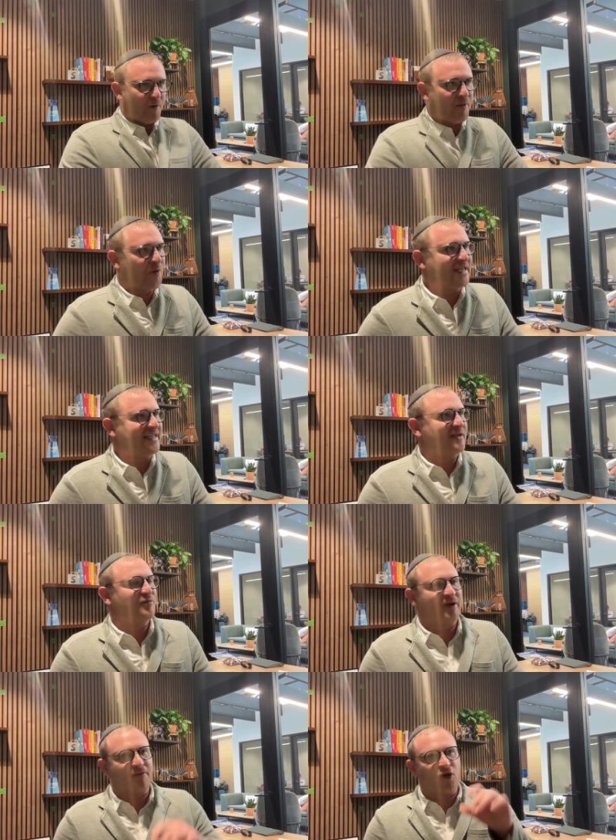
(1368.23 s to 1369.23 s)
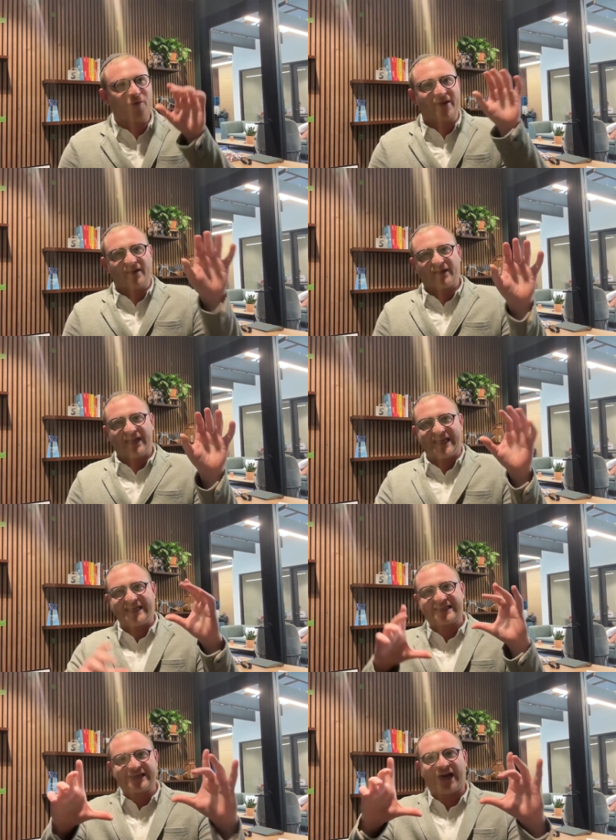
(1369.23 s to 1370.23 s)
But we did bring Moby
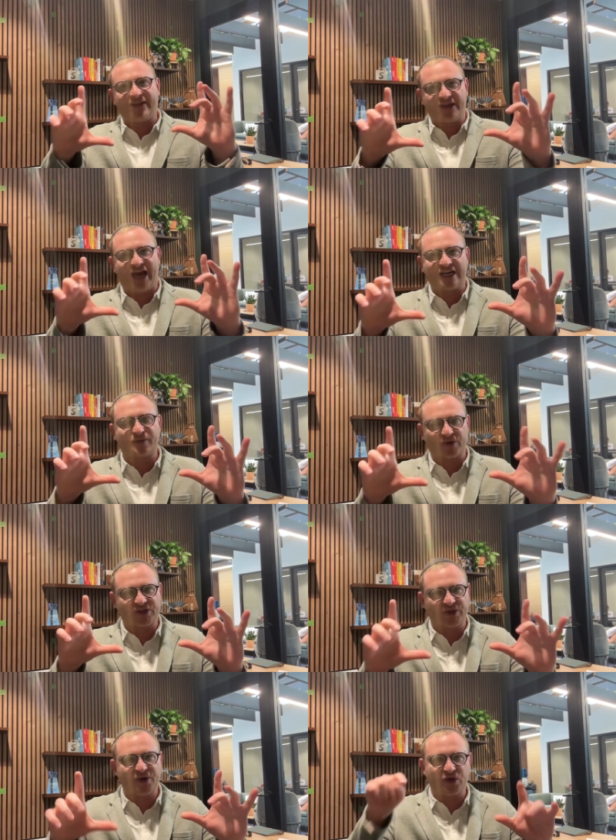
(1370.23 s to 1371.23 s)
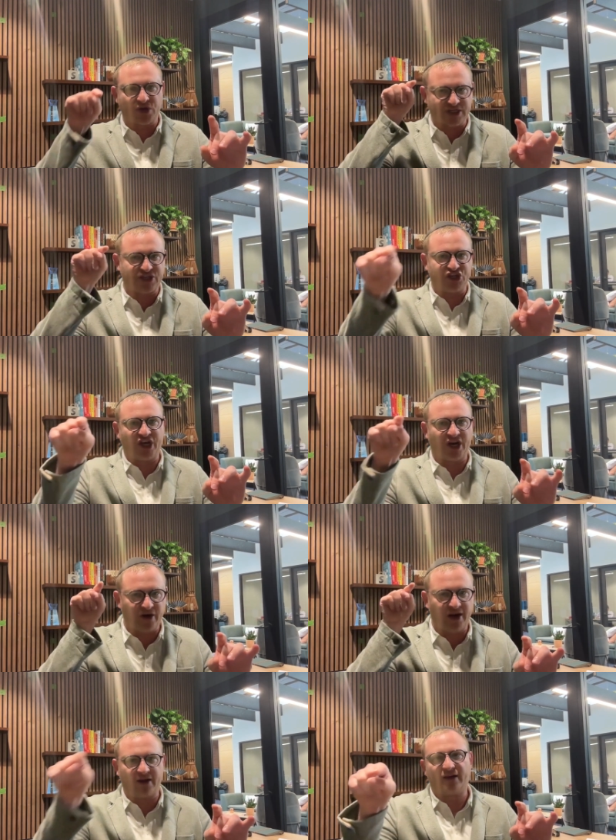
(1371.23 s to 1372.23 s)
inside the dashboard too, and you can just
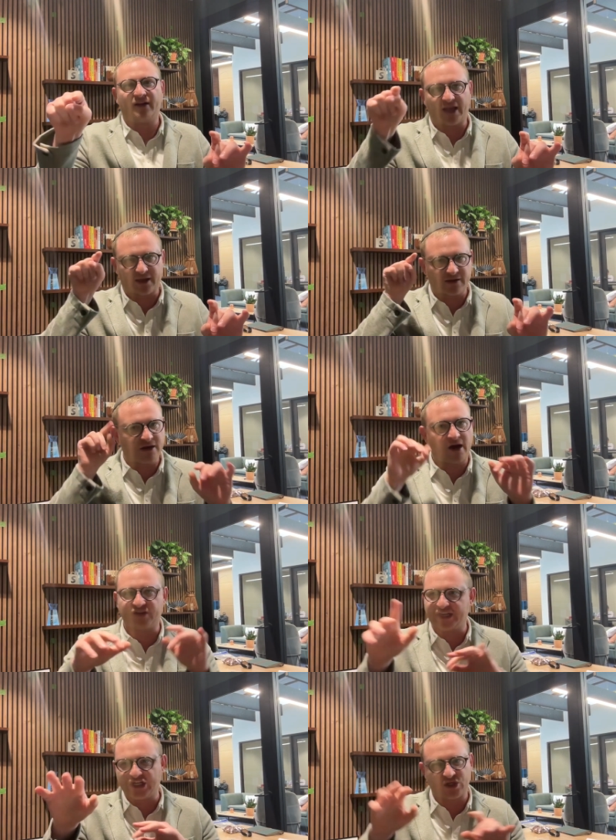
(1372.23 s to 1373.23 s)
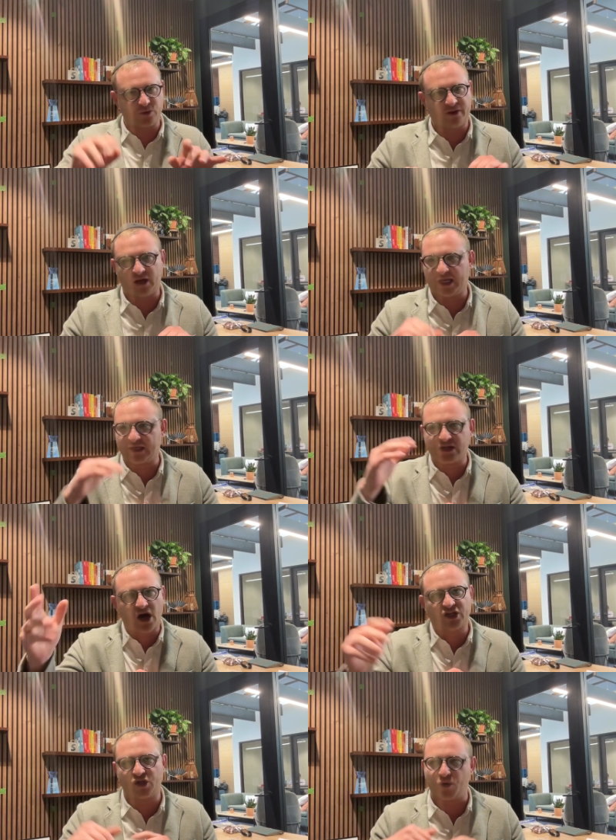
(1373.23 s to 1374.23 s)
generate like conversation with it. It can
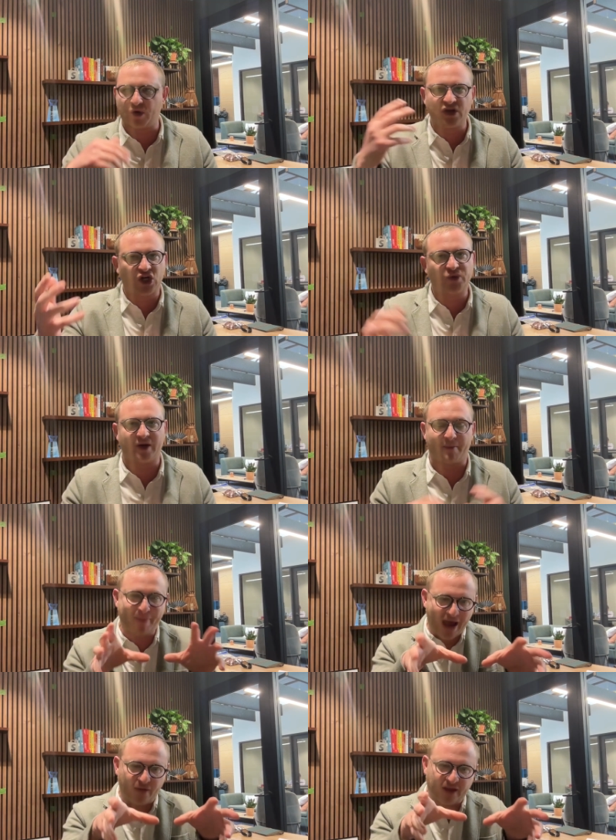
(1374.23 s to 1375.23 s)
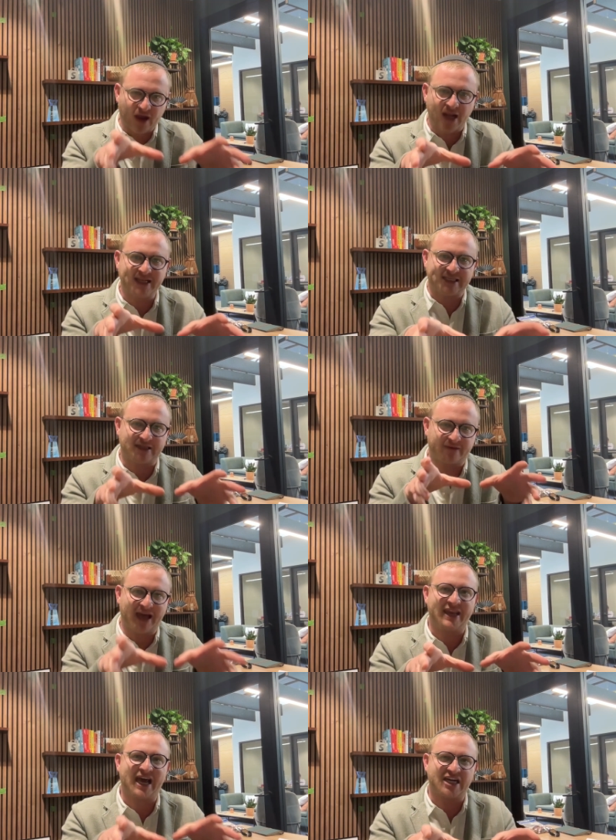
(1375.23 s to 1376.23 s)
talk to you. You can talk to it about the context of
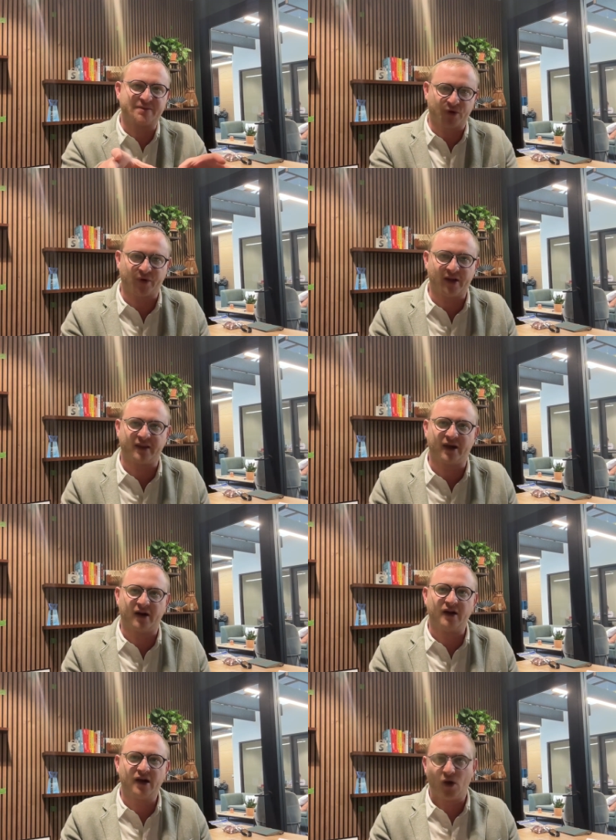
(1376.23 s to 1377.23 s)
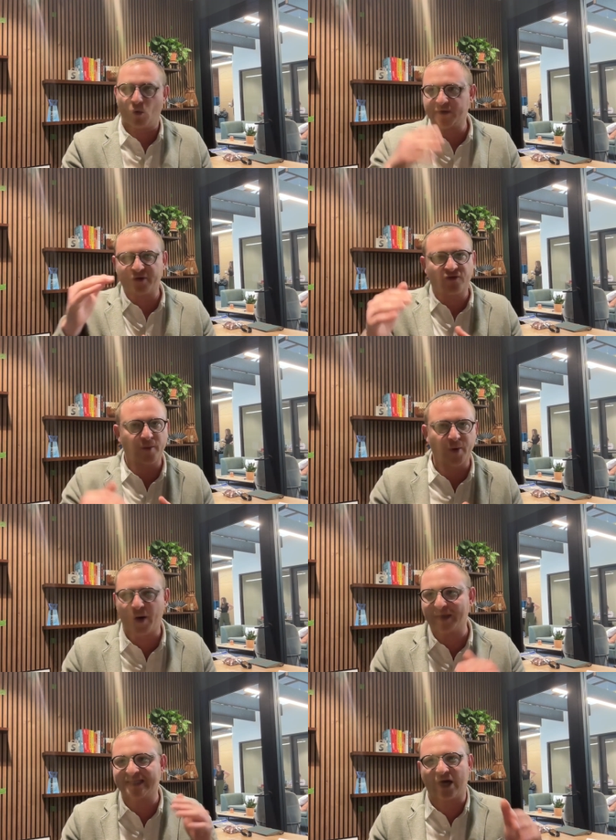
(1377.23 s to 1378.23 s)
that dashboard right there. What's performing
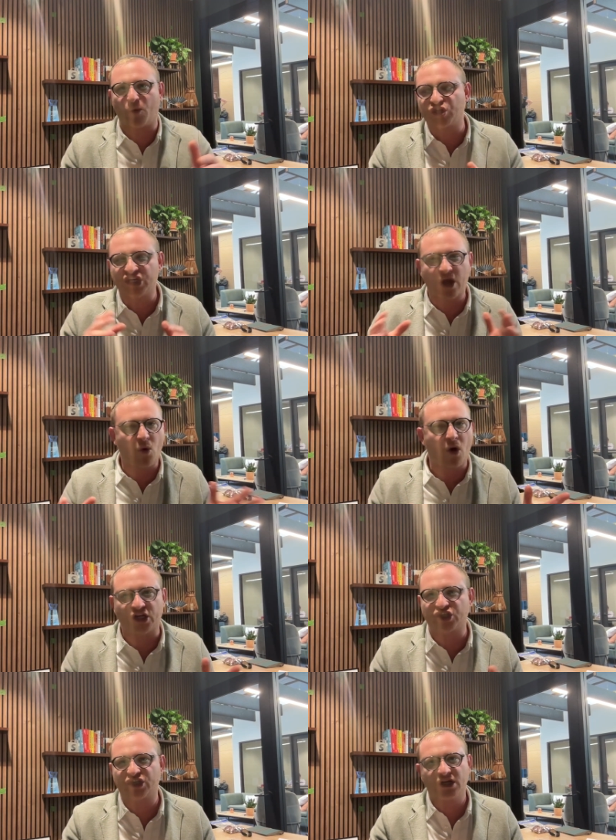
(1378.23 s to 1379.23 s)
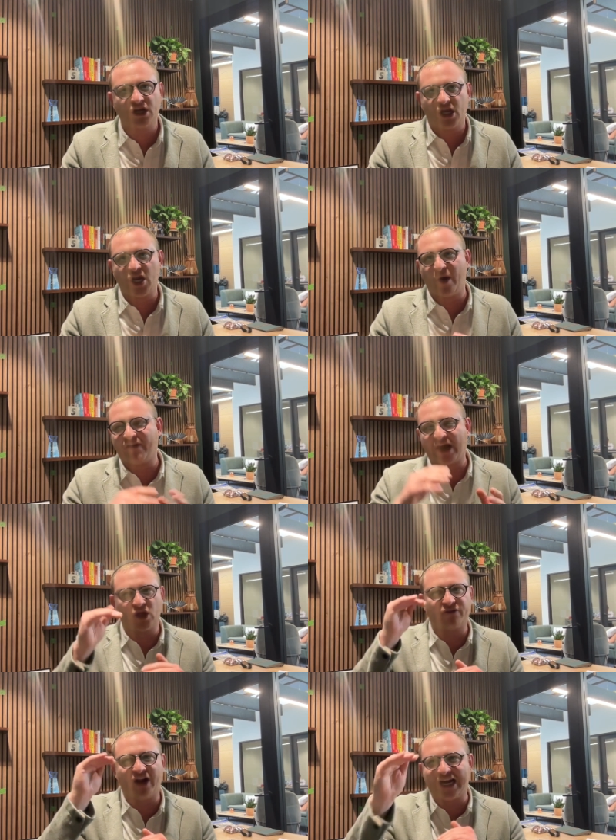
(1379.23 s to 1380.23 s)
well? What's not? What should I watch? You know, if I
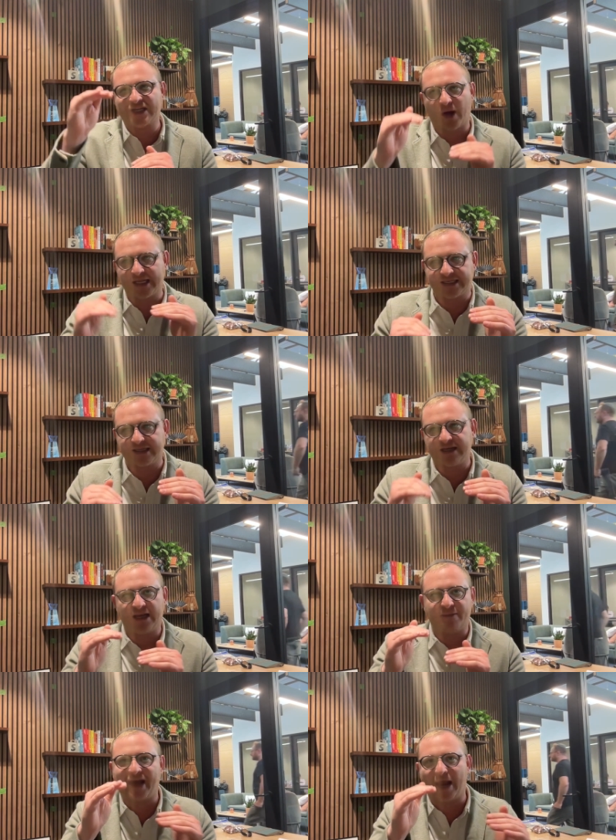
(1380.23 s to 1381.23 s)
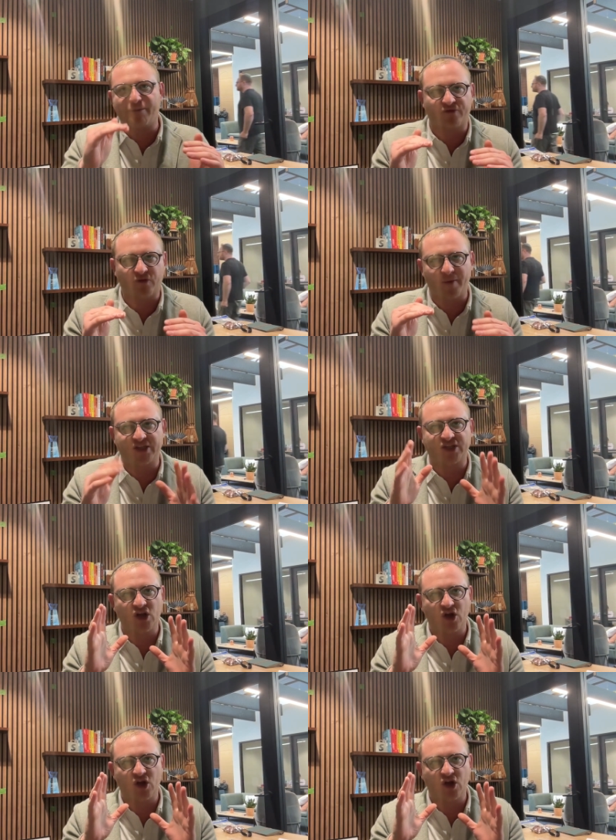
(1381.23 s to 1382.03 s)
look for X, Y, and Z in my ad performance,